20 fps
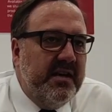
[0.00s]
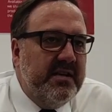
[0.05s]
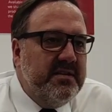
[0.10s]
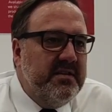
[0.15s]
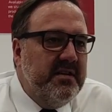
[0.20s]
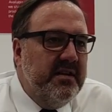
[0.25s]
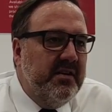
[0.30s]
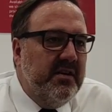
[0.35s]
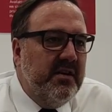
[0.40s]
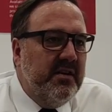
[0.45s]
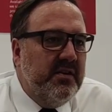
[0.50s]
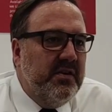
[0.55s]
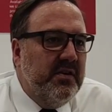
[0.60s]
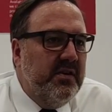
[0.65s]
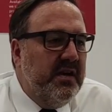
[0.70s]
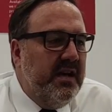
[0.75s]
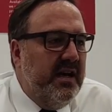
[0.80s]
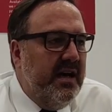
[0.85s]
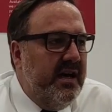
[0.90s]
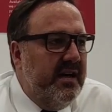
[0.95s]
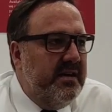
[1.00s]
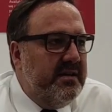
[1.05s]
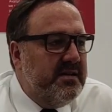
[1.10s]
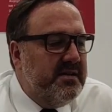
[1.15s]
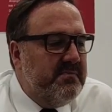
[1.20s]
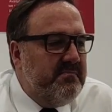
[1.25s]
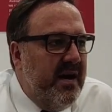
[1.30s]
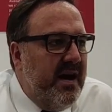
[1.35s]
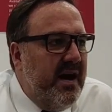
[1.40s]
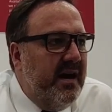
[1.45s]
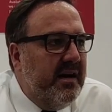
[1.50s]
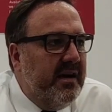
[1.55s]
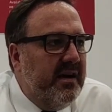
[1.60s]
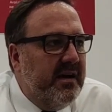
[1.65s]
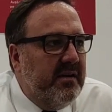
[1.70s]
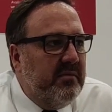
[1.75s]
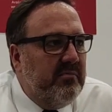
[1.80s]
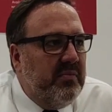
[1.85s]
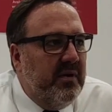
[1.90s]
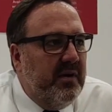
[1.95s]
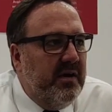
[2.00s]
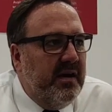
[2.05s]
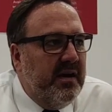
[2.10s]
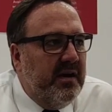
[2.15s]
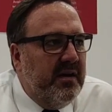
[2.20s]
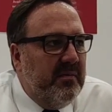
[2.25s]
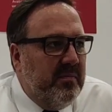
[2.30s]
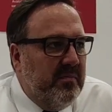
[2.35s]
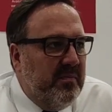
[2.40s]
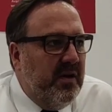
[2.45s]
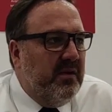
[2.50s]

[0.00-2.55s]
actually the 3rd largest market by